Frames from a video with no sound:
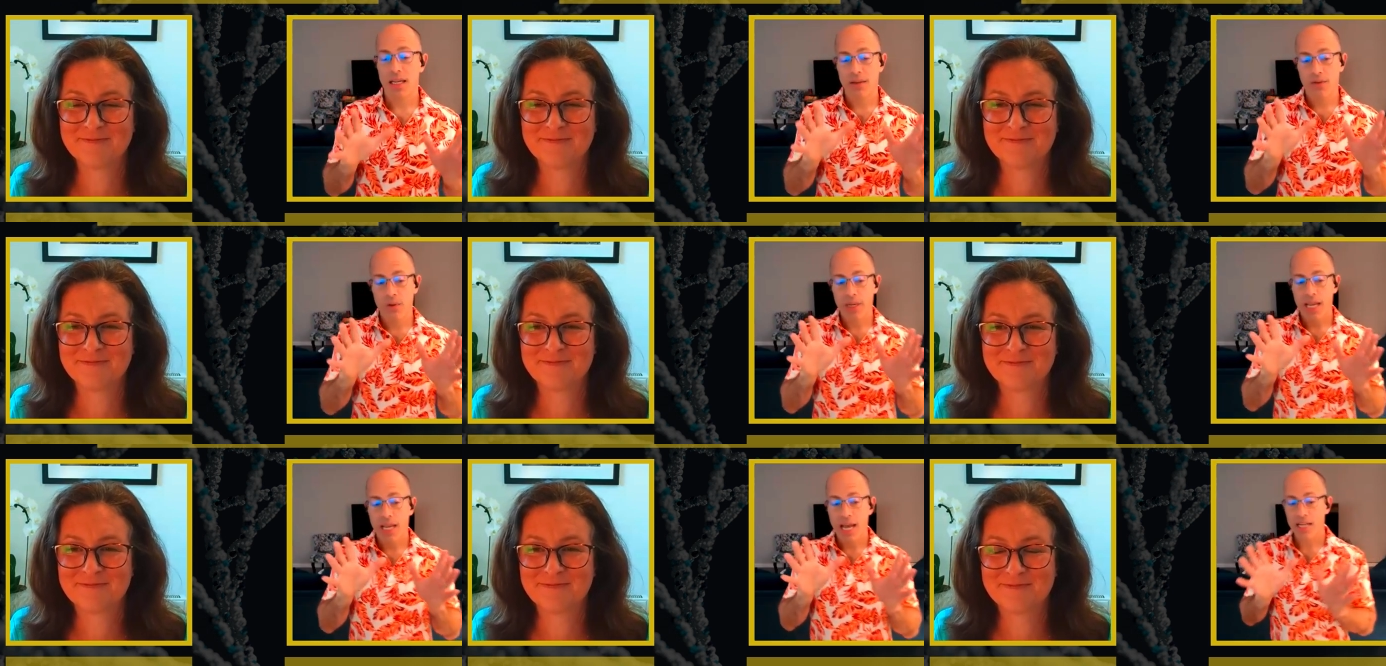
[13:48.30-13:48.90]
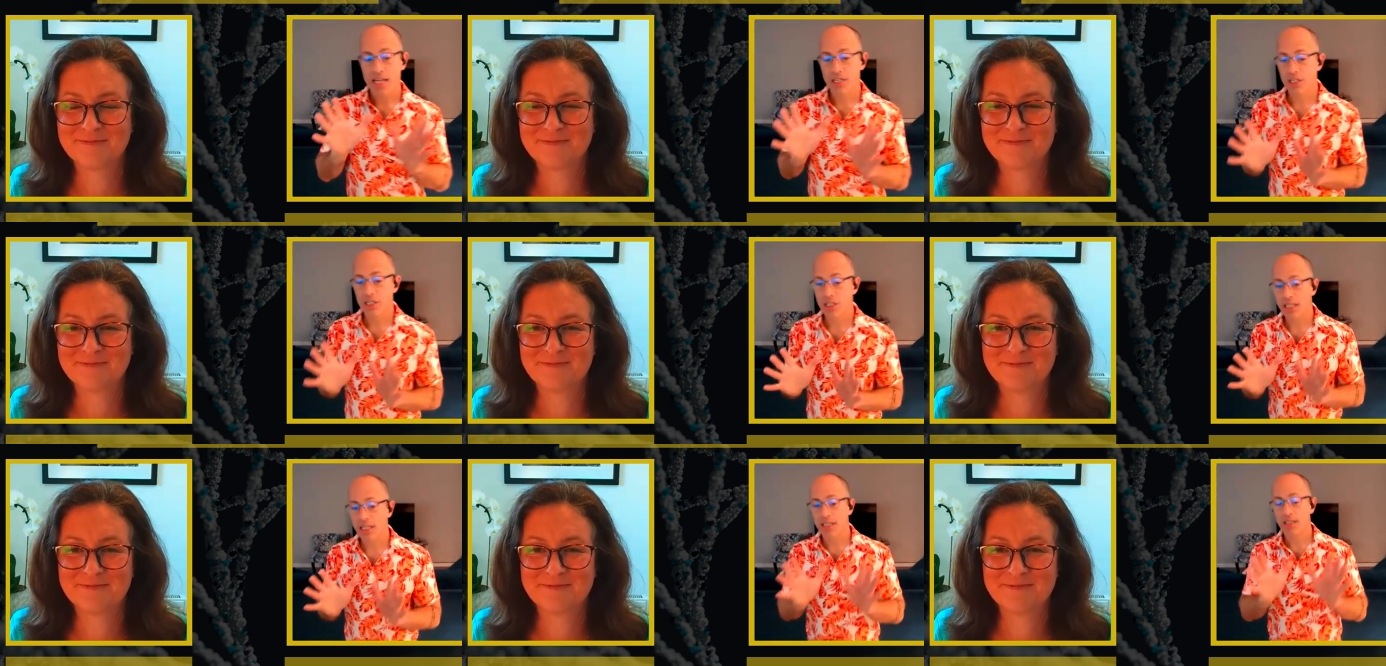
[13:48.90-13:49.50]
Speaker 1: if we
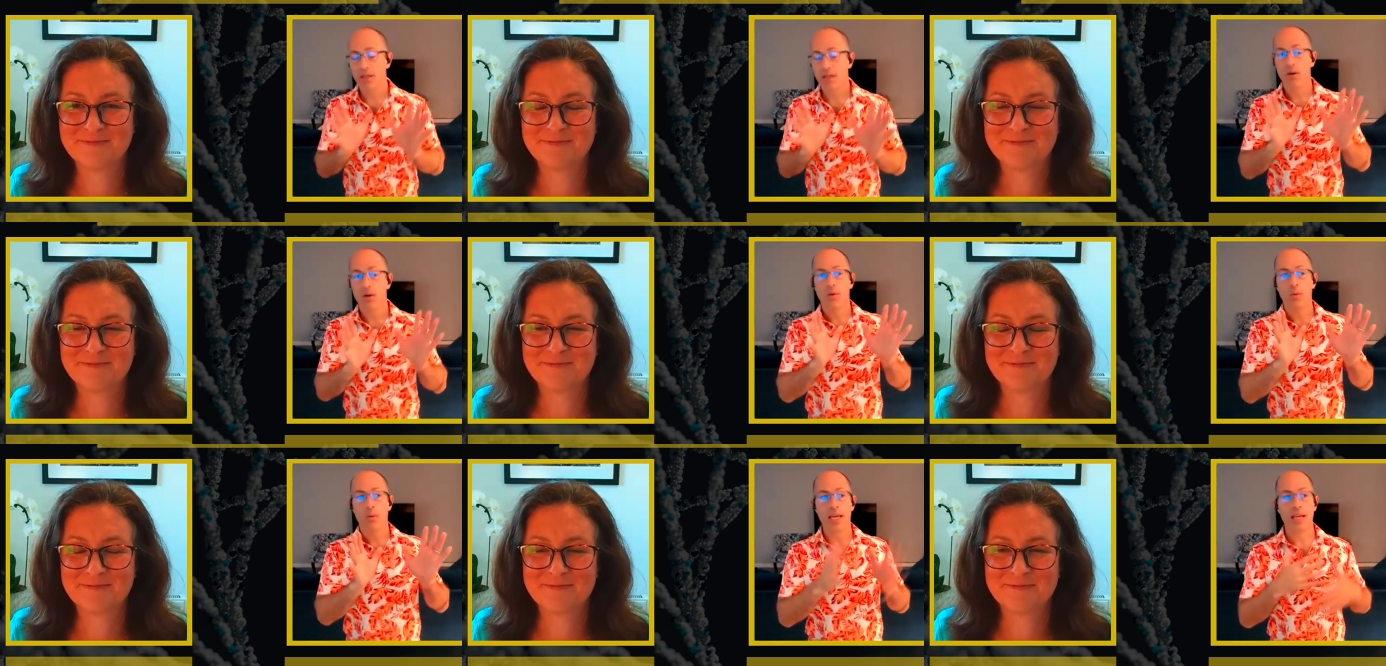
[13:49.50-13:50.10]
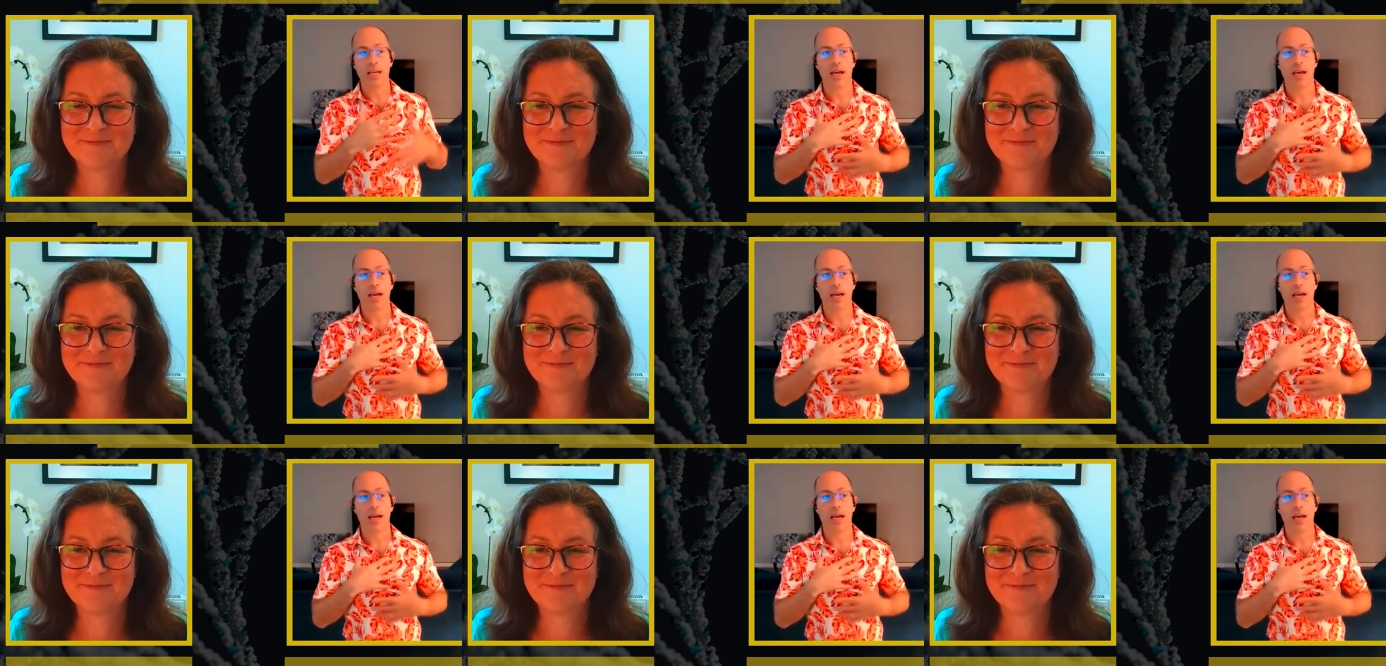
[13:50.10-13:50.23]
actually can go, wait,